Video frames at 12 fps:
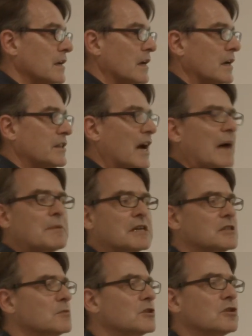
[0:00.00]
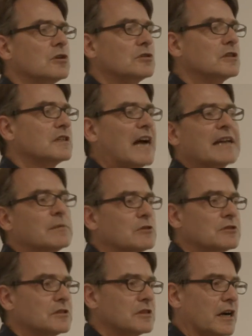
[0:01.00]
The Hamatsa were called a cannibal
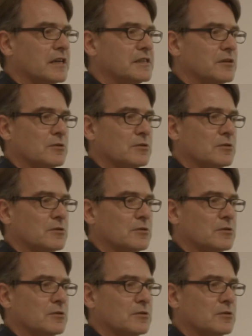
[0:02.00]
society.